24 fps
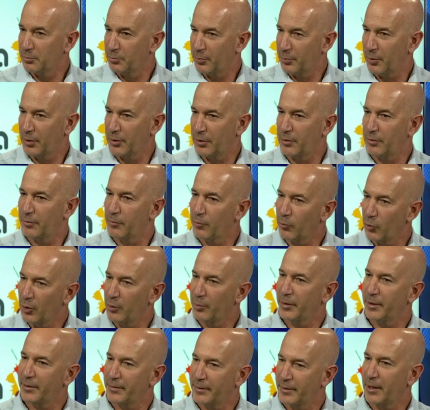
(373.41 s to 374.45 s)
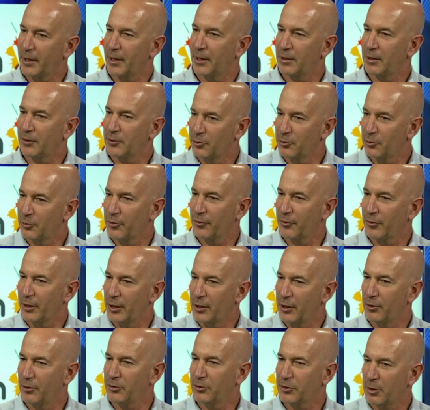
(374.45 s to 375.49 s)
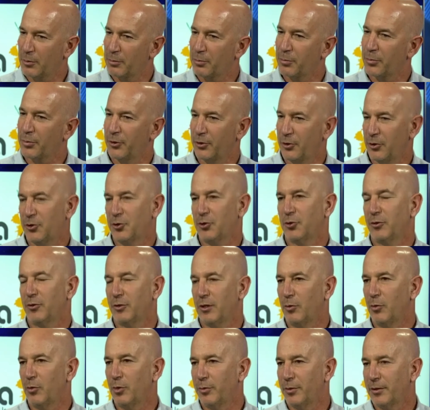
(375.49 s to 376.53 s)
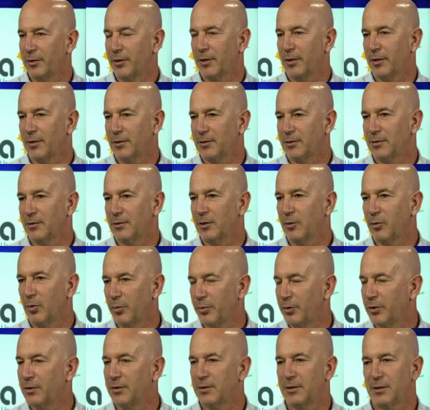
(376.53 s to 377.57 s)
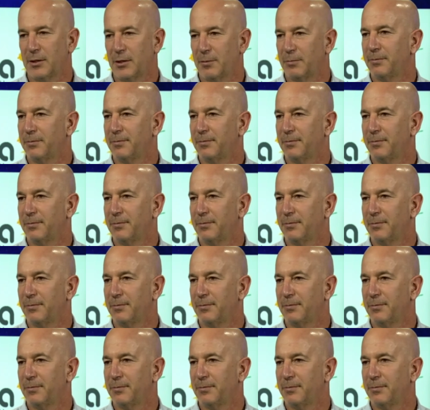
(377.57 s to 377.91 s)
but if we'll meet again in 2 or 3 years, I'm pretty sure that will be the case. It will be the same.